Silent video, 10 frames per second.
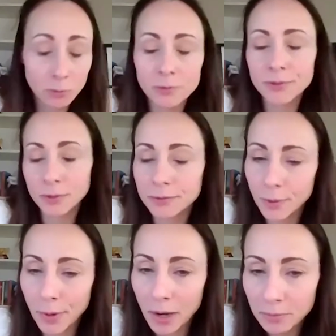and also
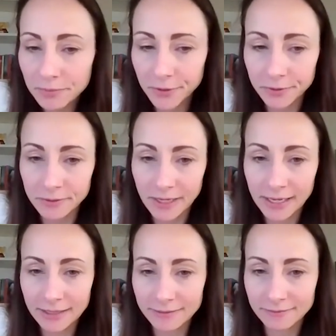so helpful
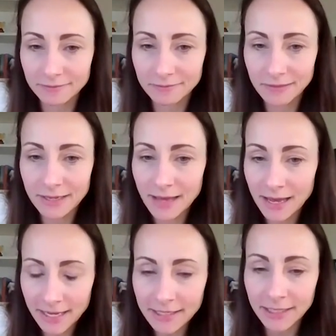in
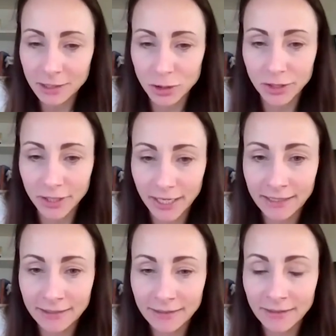their healing
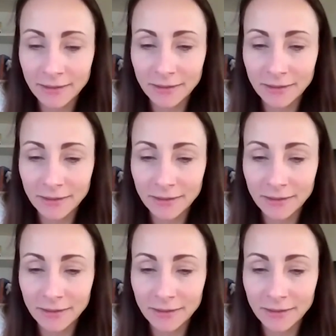journey.